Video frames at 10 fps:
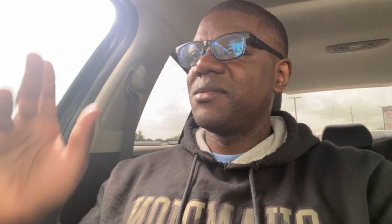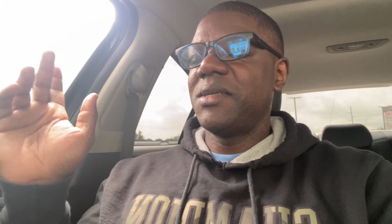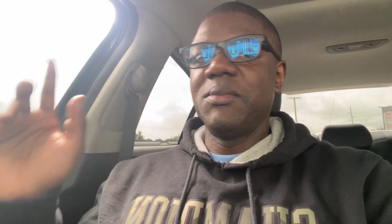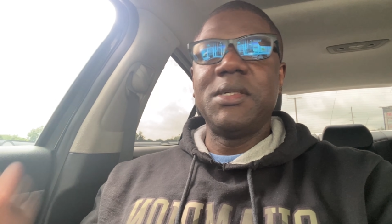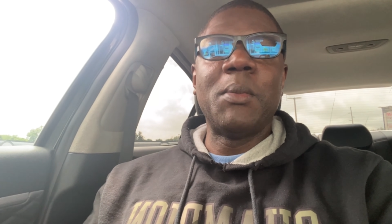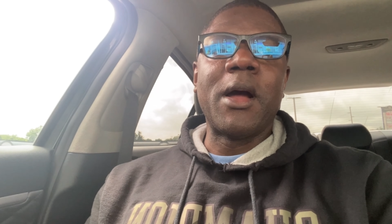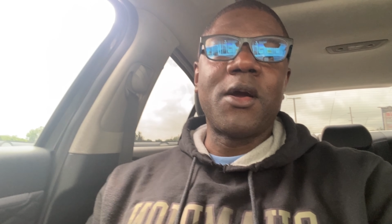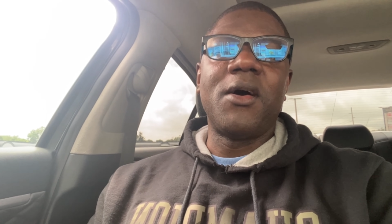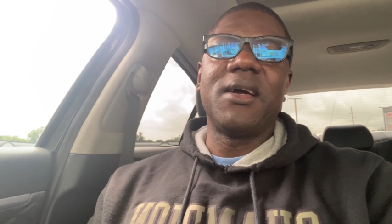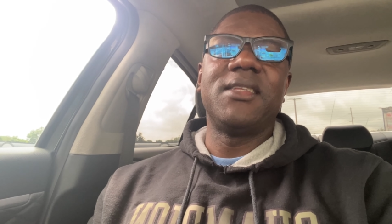I'm in my
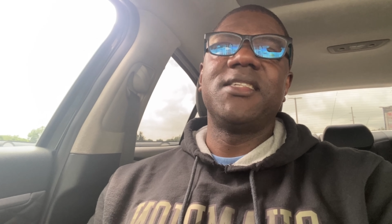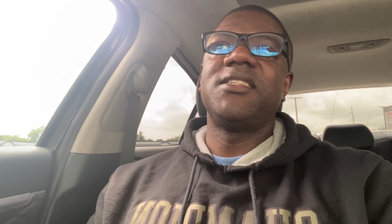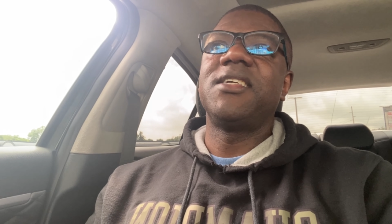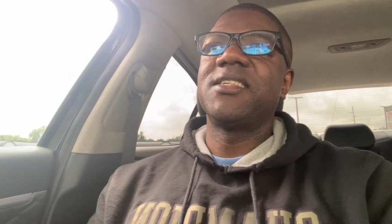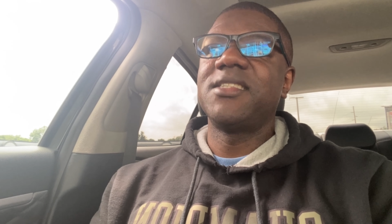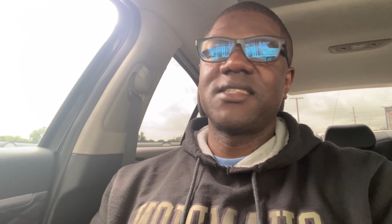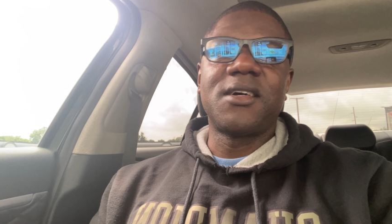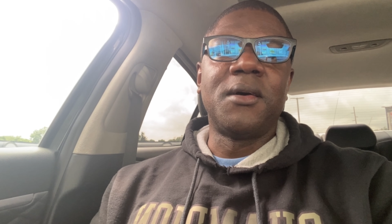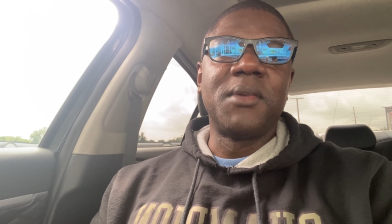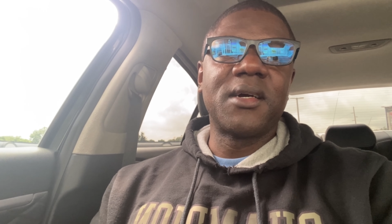car. This chick just
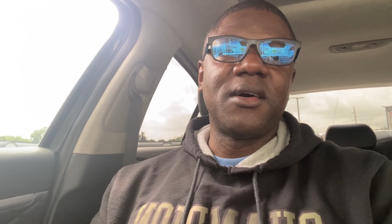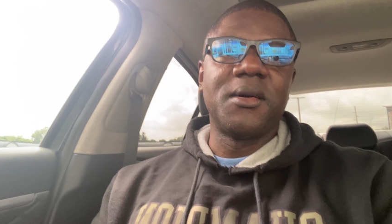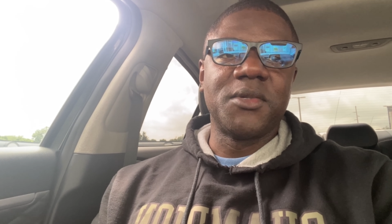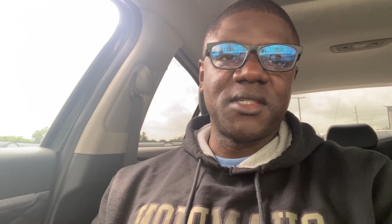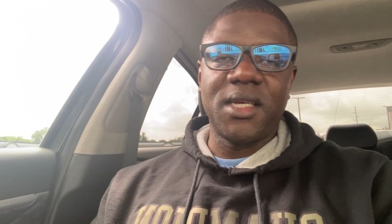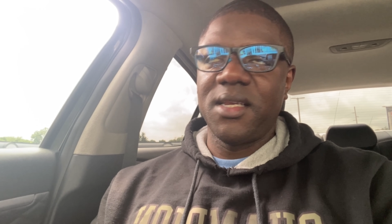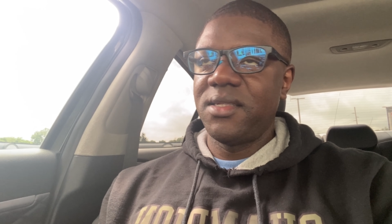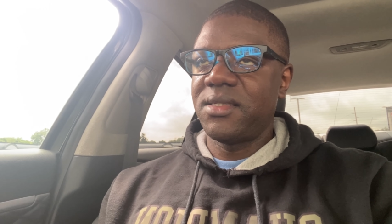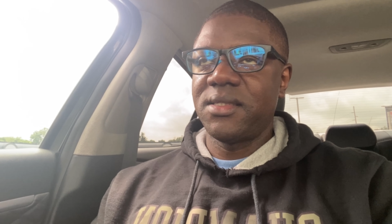called my car Mercedes.